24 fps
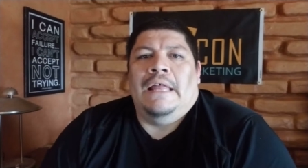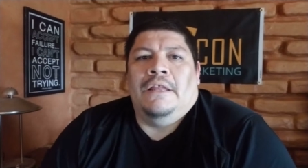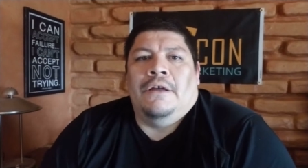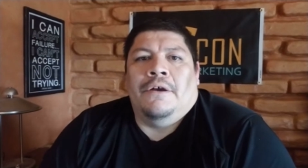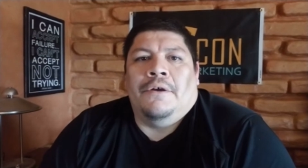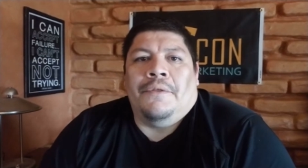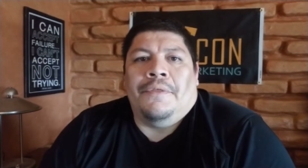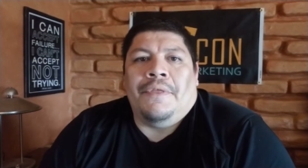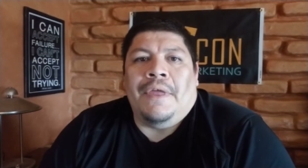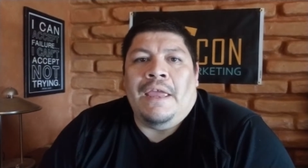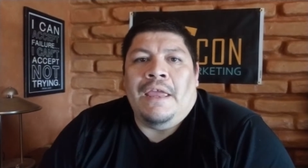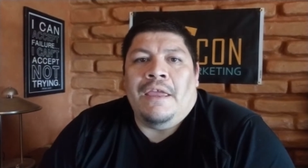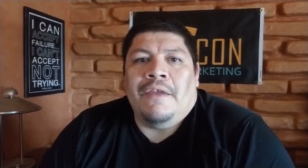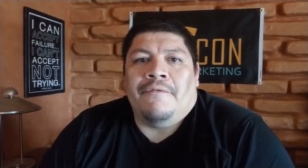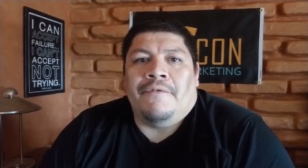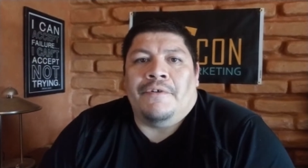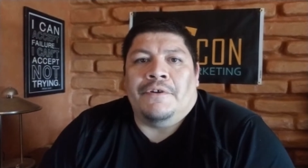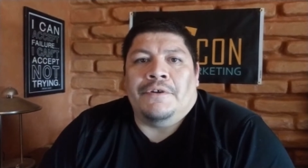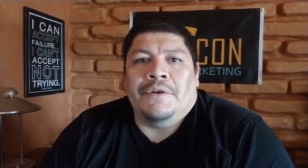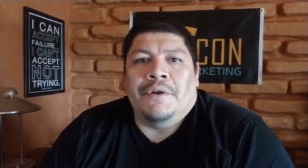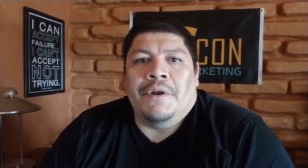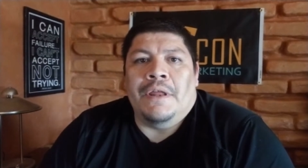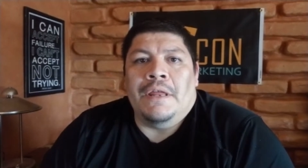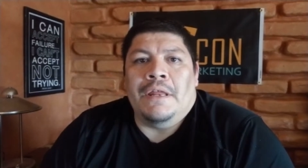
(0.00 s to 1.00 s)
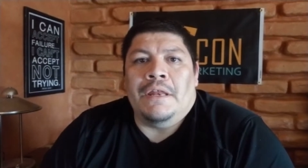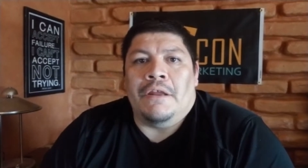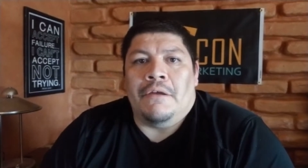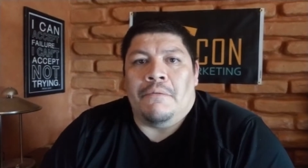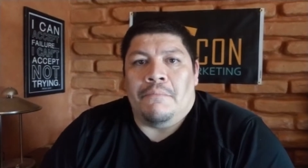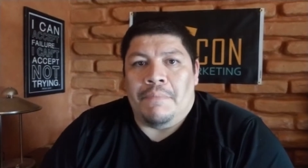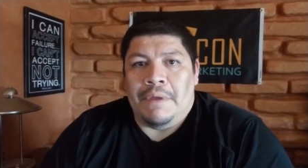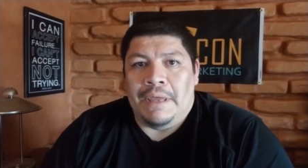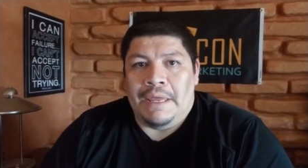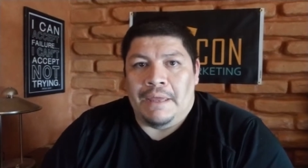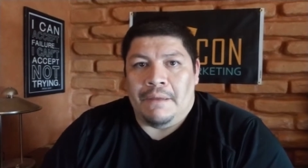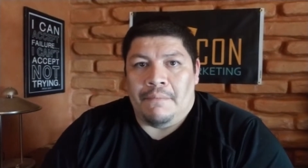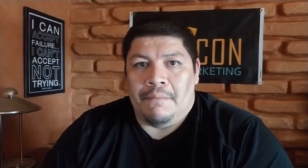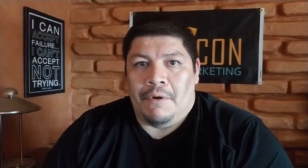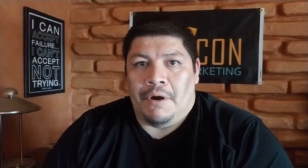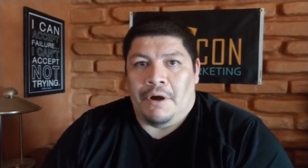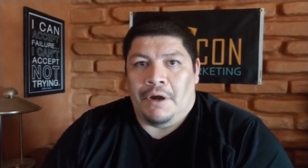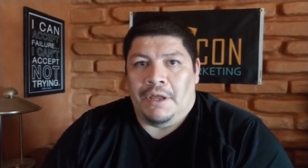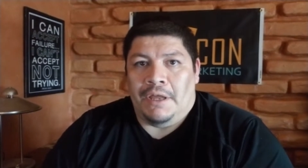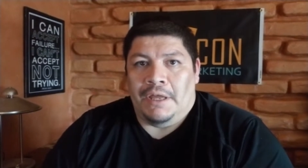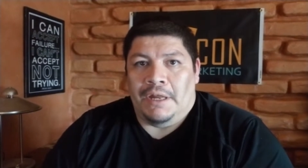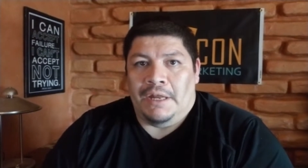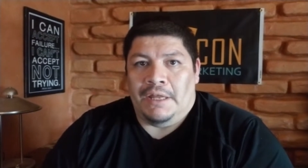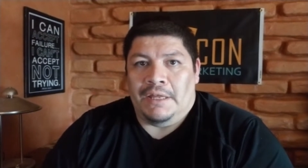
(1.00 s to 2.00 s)
Thank you for tuning in to Beacon
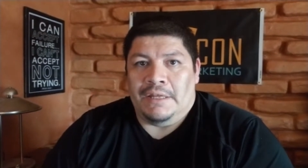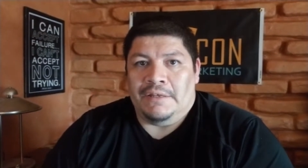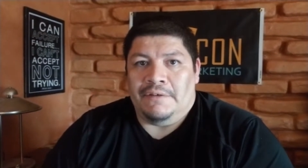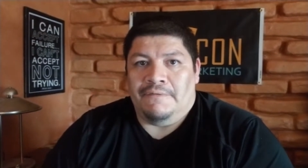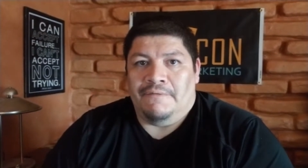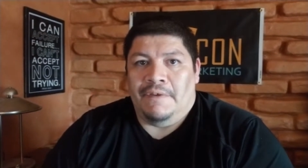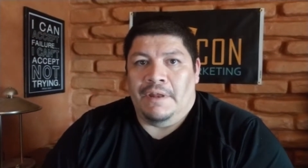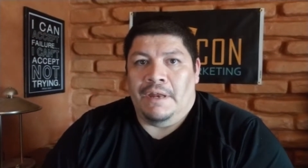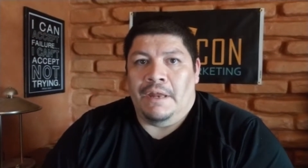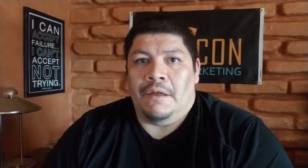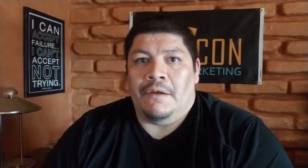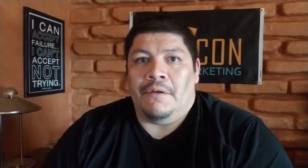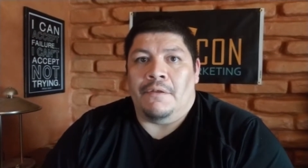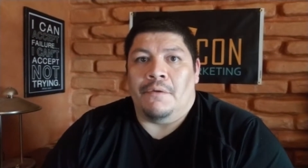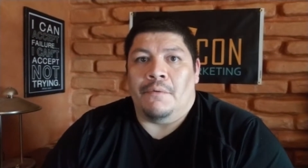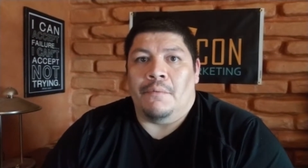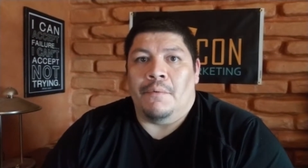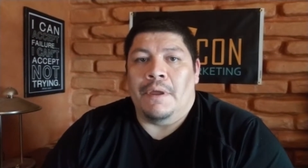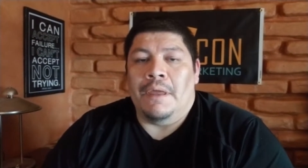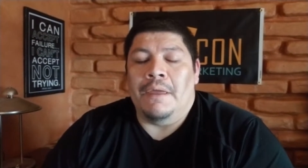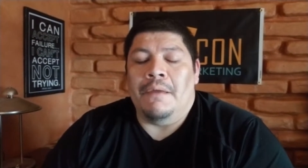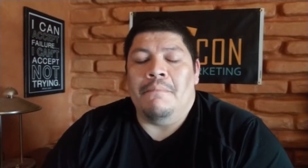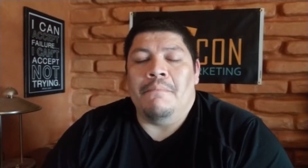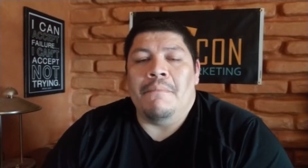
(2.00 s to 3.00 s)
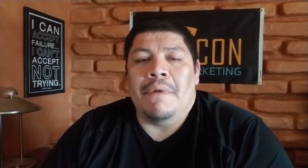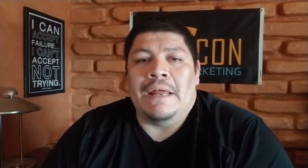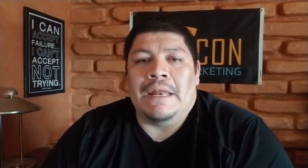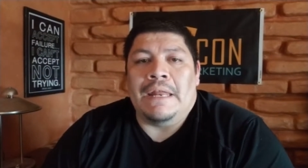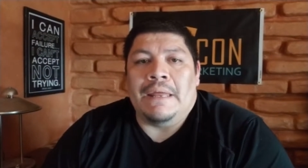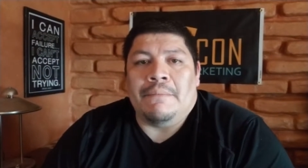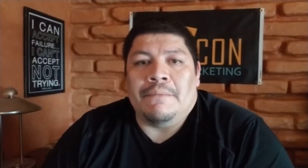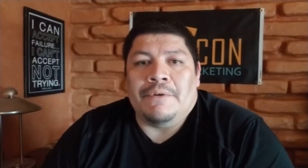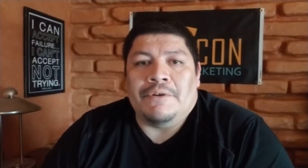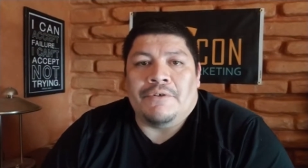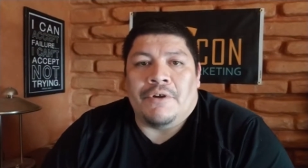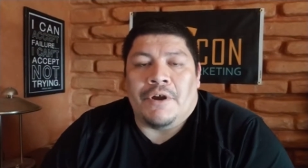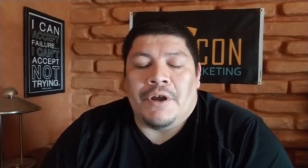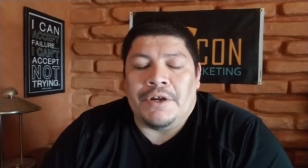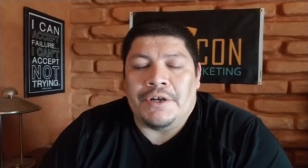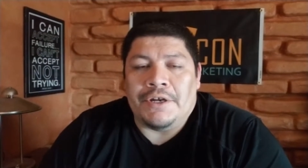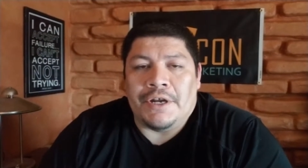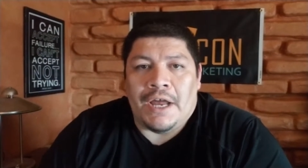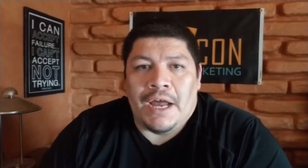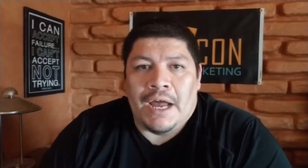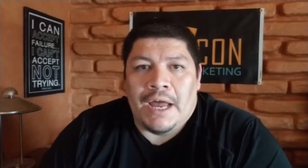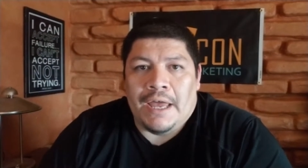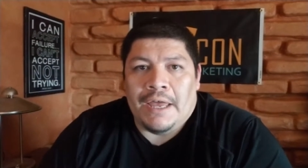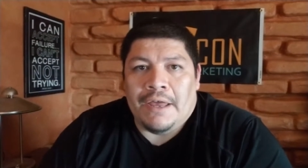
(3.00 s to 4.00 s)
Marketing's video of the week. My name is Roger
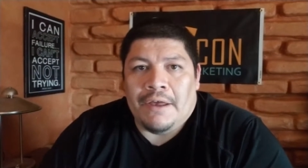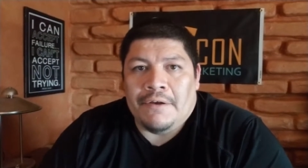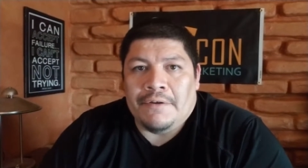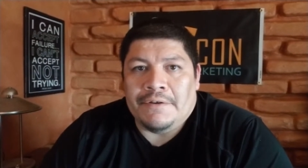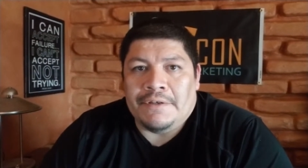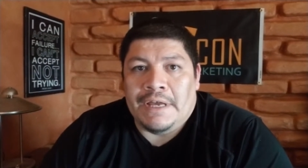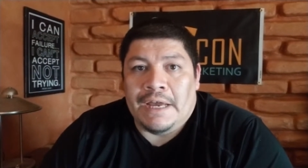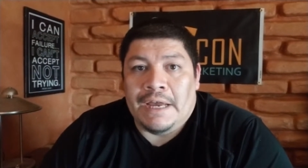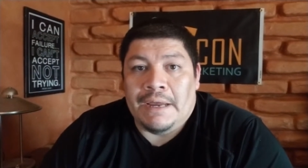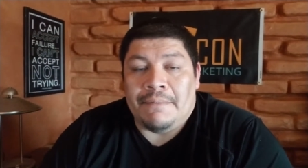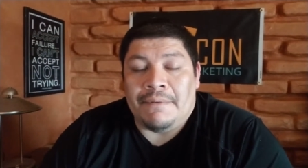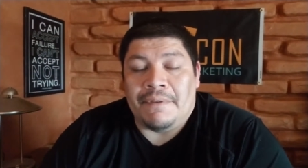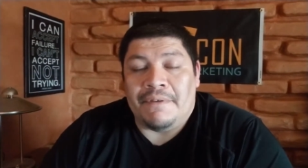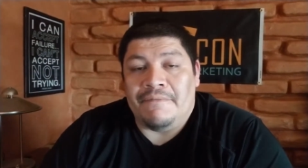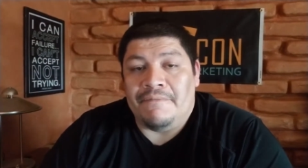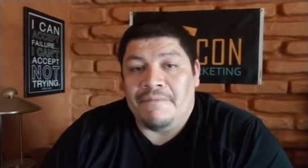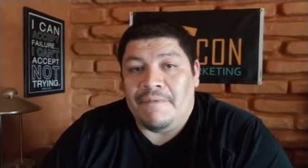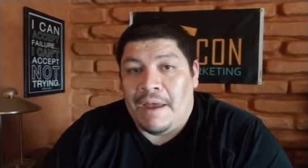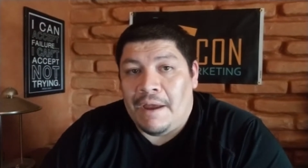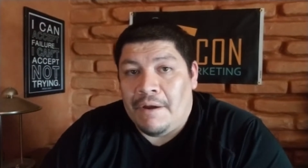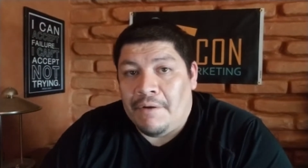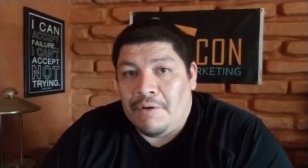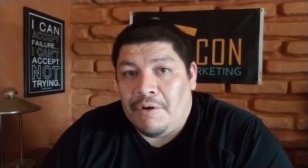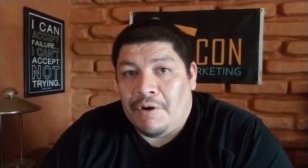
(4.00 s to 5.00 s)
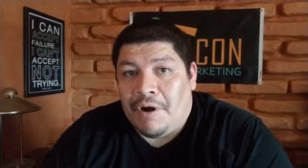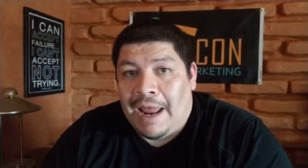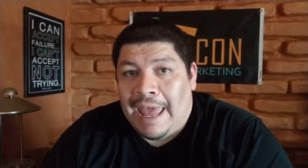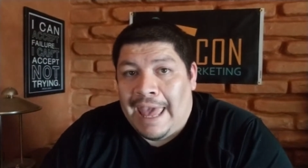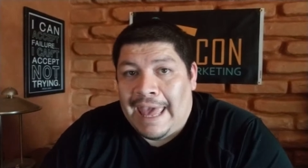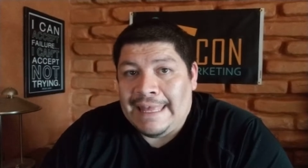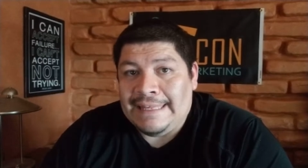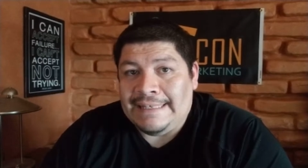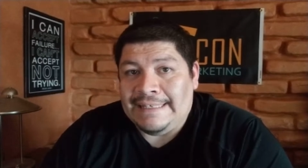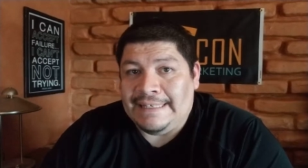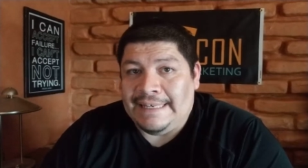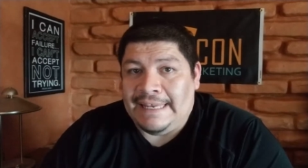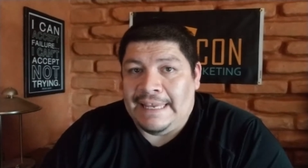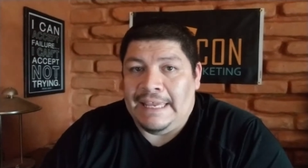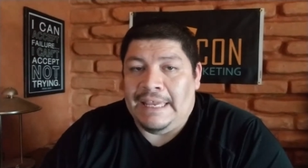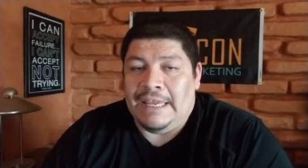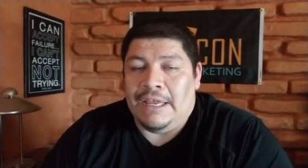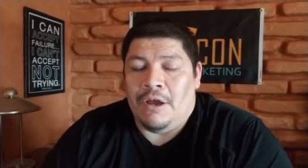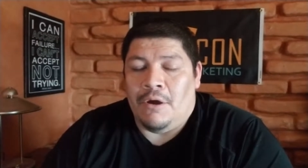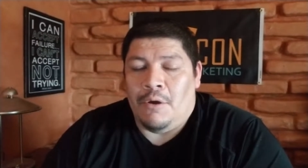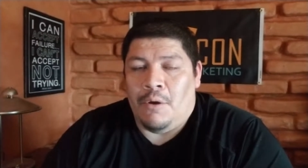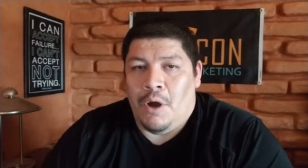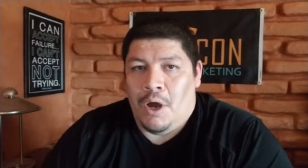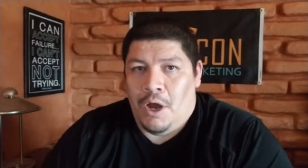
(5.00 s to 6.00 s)
Gallegos. I am the founder and
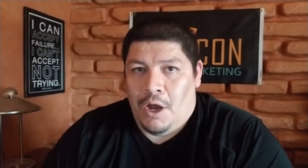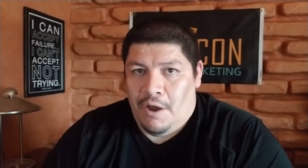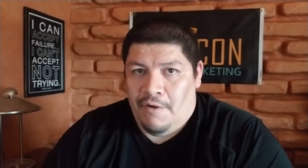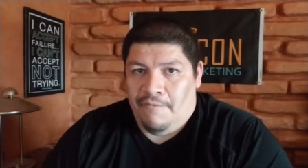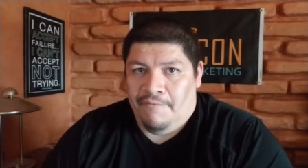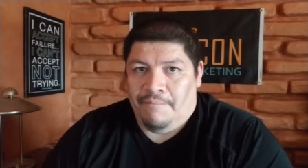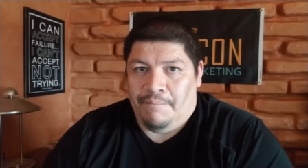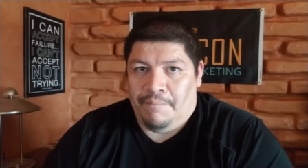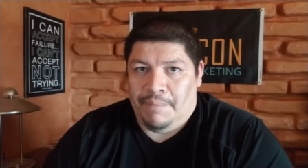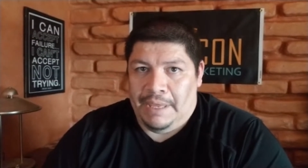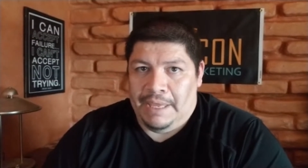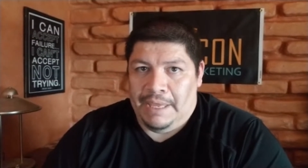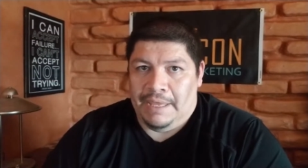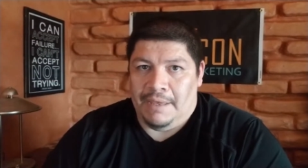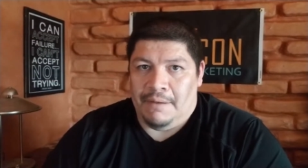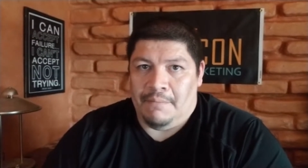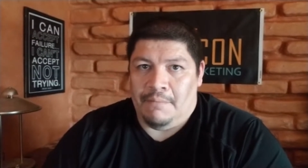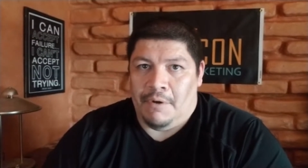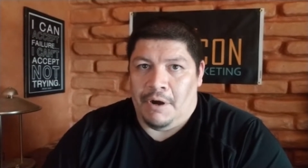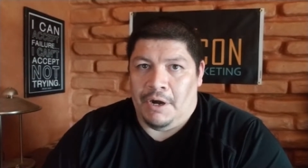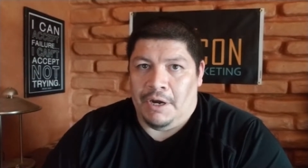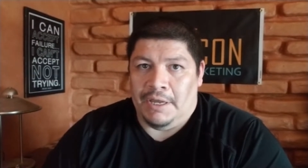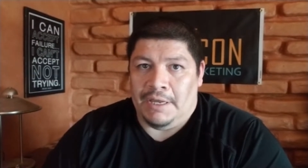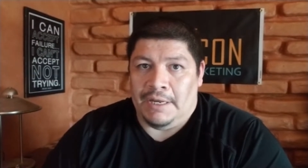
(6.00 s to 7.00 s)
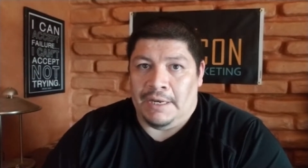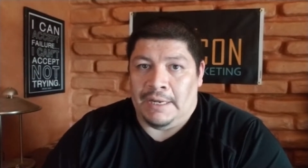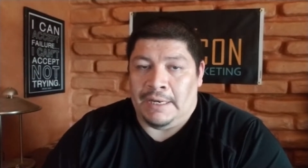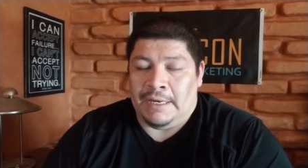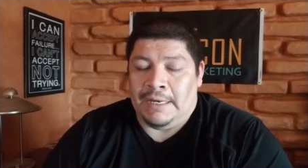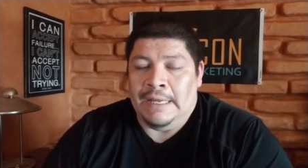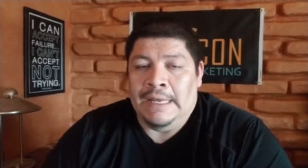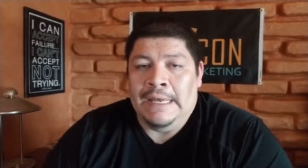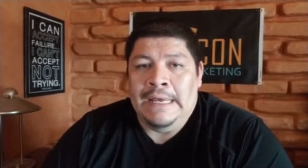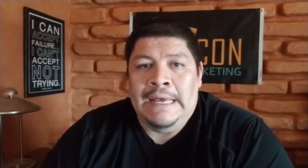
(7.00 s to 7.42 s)
CEO of Beacon Marketing.